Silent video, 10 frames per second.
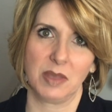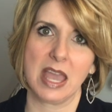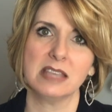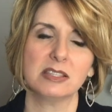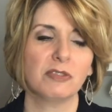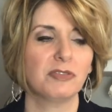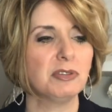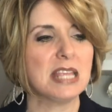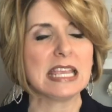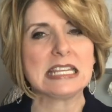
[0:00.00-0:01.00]
okay, so if you
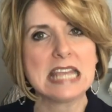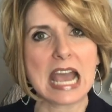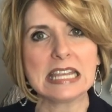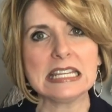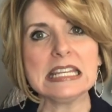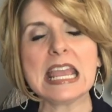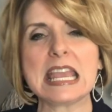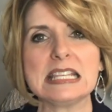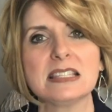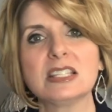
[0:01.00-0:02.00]
take 90
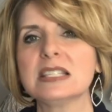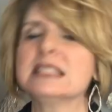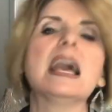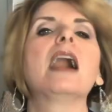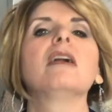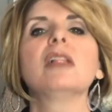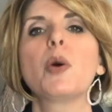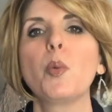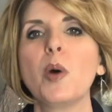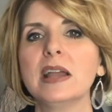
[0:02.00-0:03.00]
days to sell
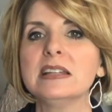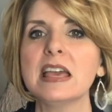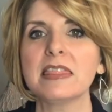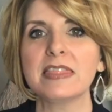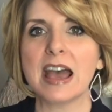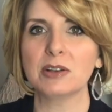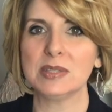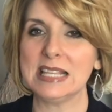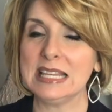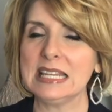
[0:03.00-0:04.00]

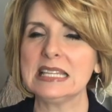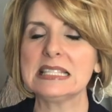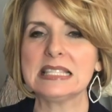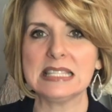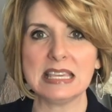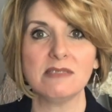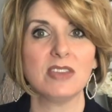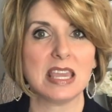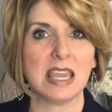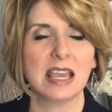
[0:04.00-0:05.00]
1,000
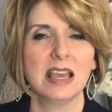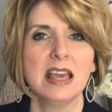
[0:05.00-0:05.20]
CV,